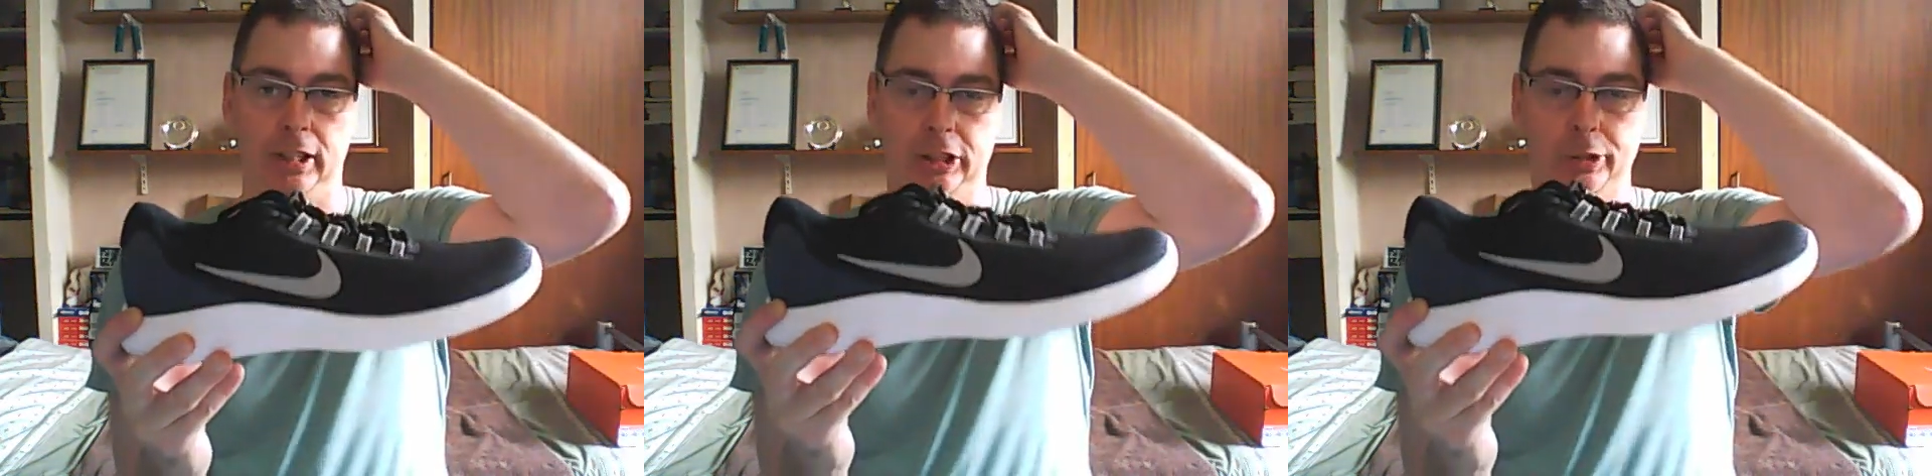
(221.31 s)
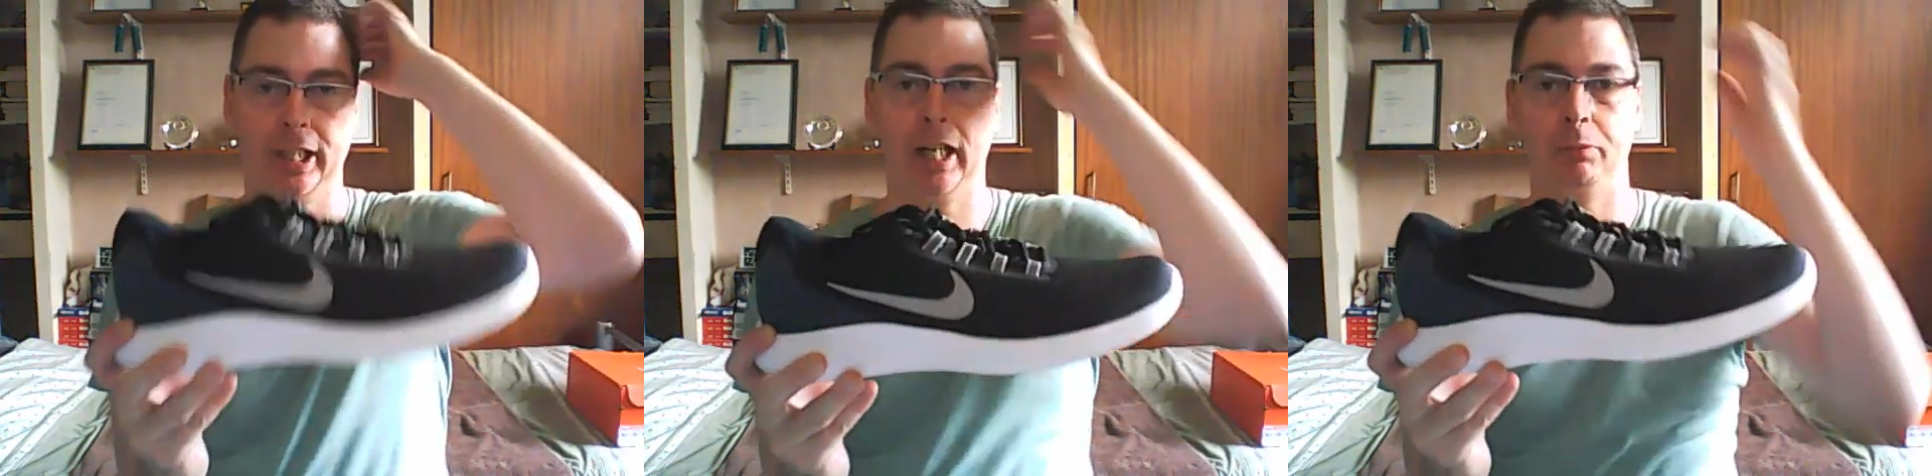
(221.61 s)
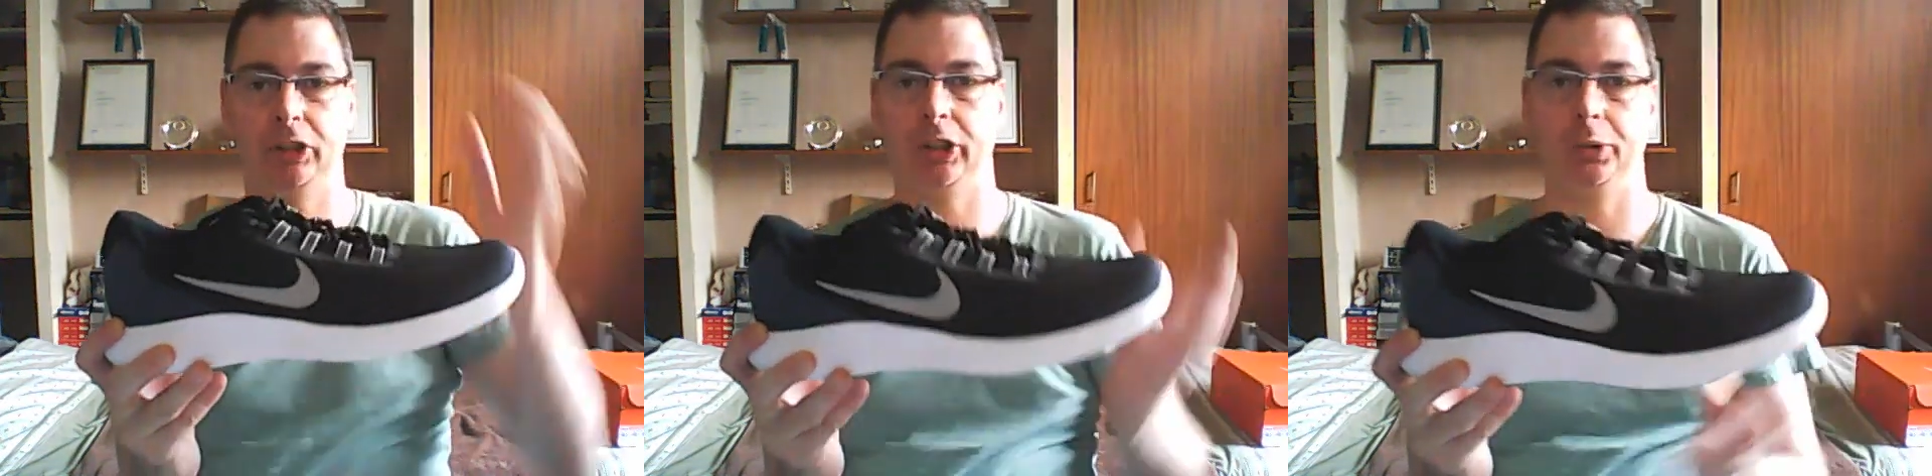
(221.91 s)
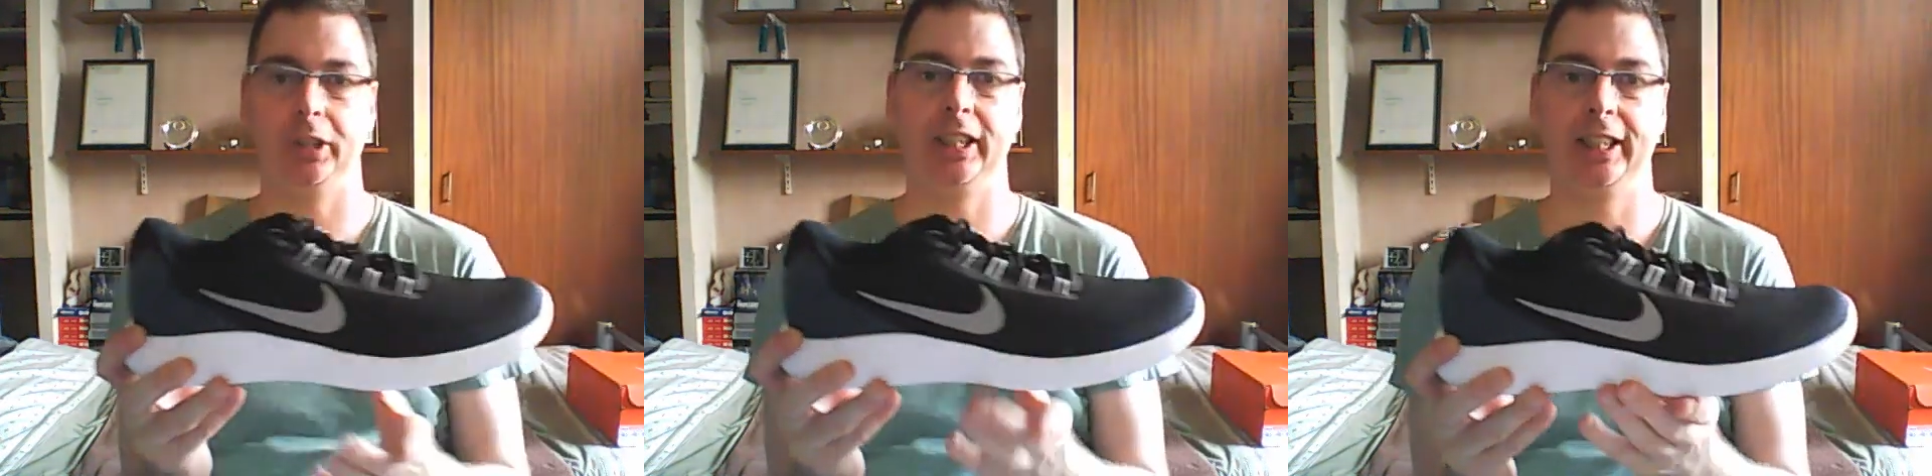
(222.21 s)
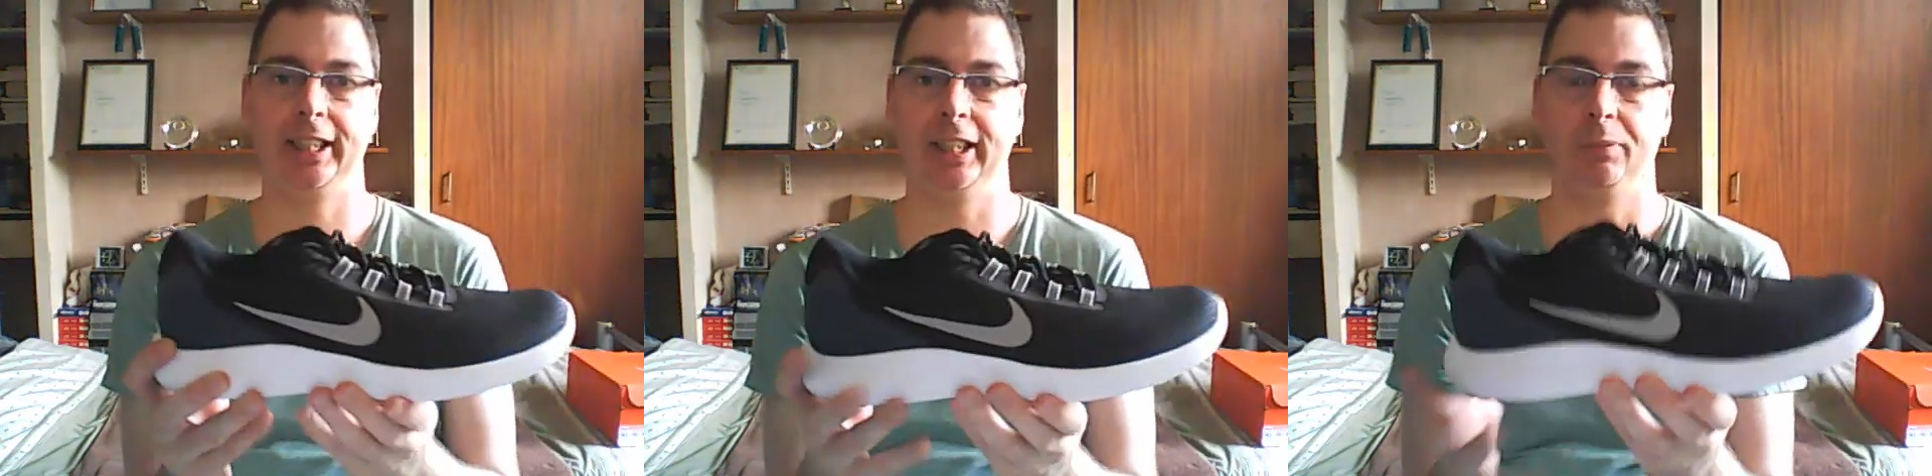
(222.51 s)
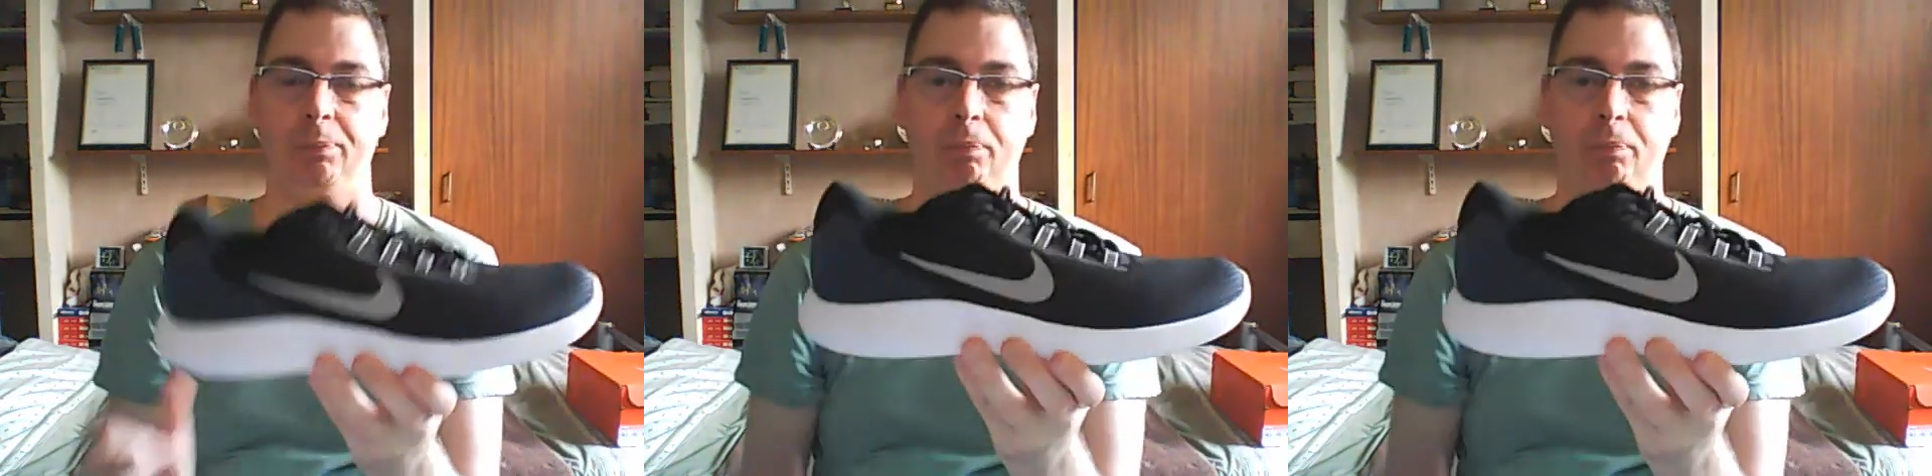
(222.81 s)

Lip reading: I took it up to the